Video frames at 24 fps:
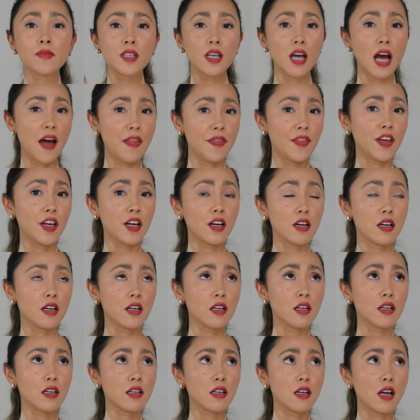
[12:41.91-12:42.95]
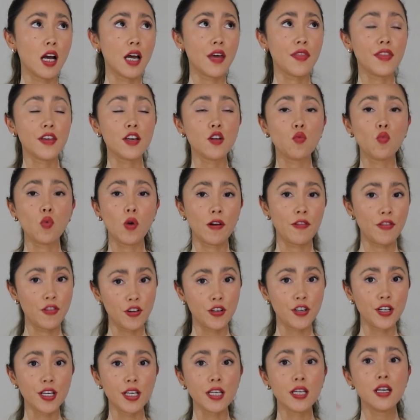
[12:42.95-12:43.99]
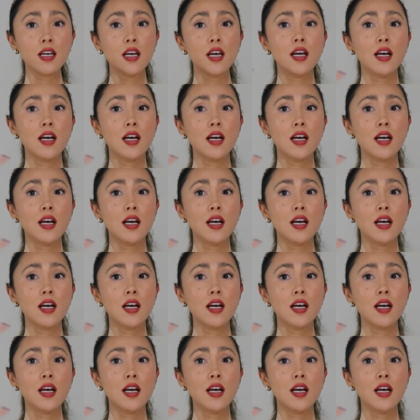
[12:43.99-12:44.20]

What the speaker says: And they're, I think, $130.